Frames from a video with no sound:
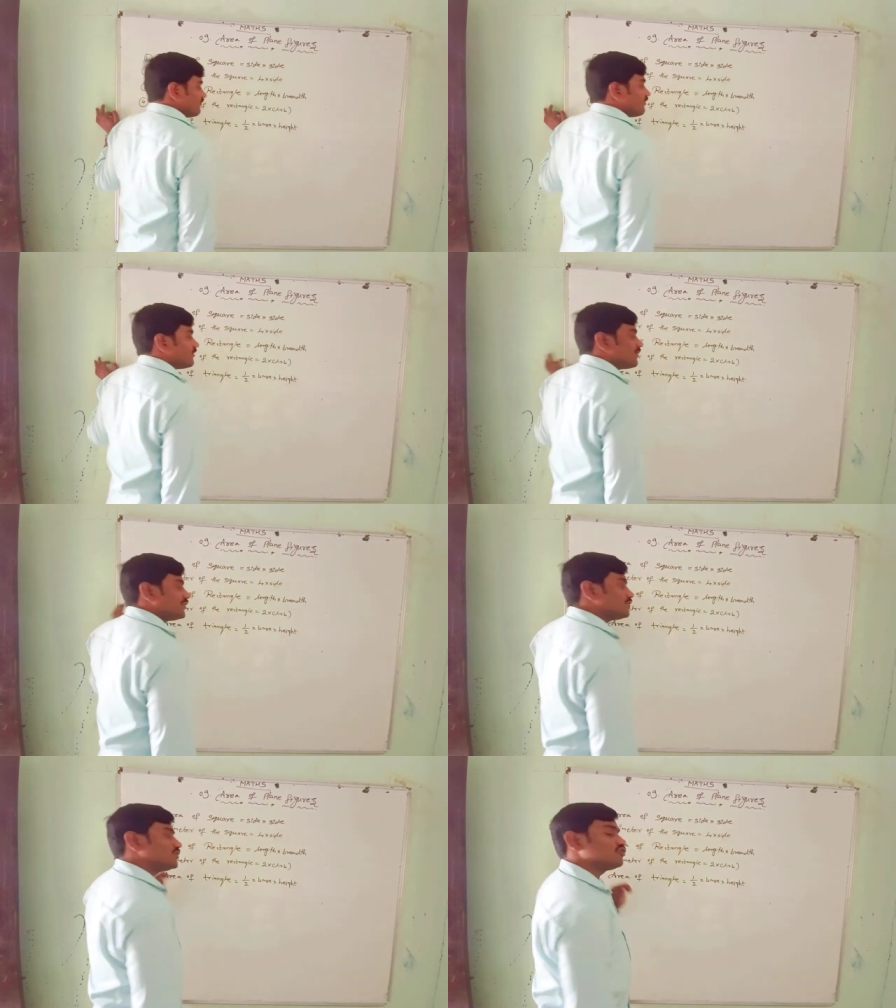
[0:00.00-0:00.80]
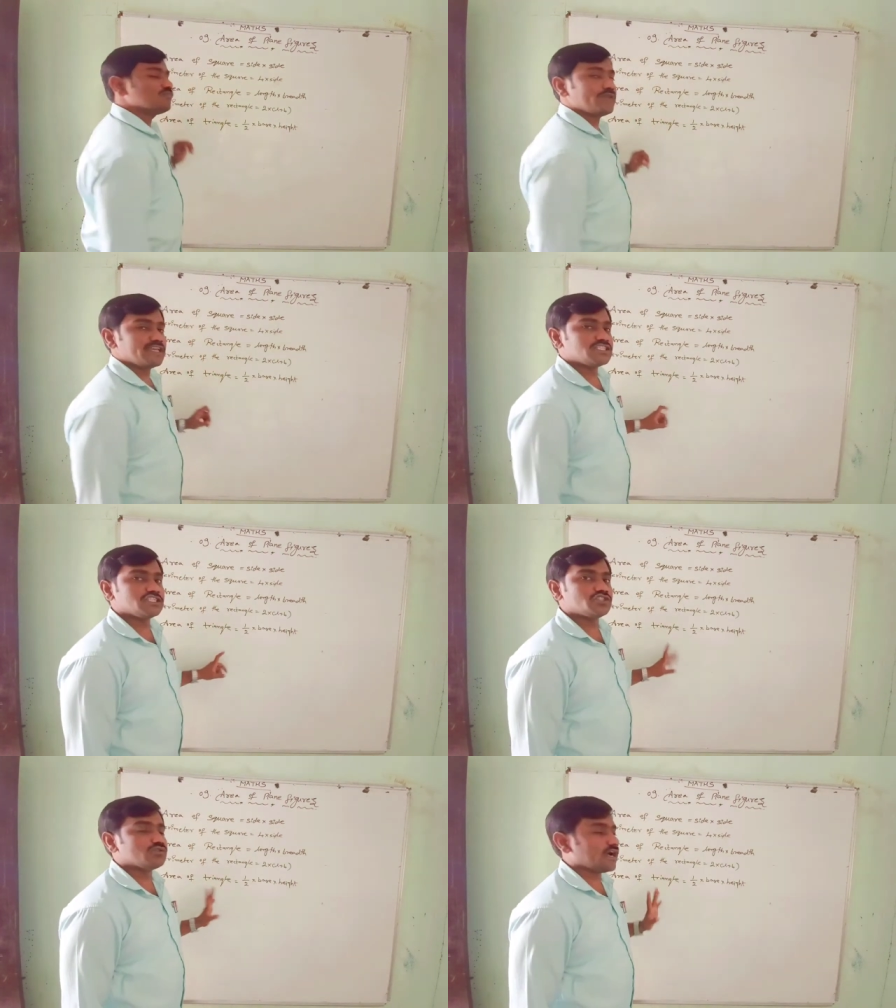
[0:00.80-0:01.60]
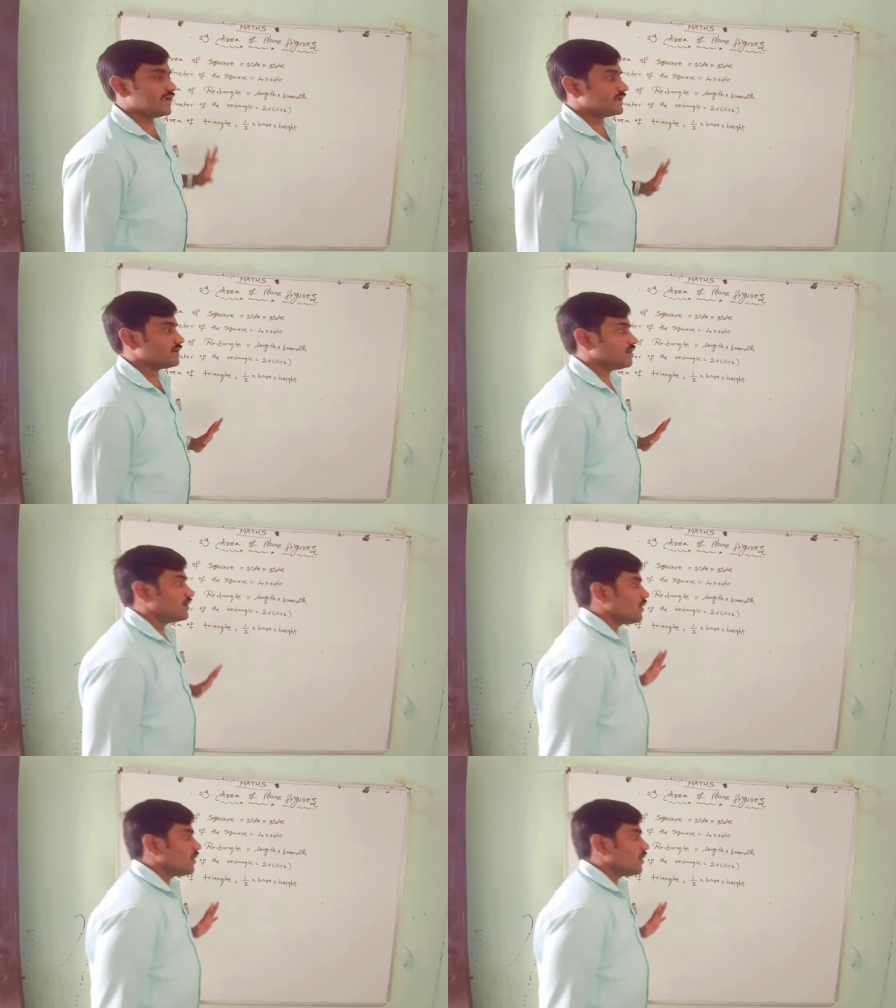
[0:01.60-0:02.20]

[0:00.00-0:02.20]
1 by 2 into base into height.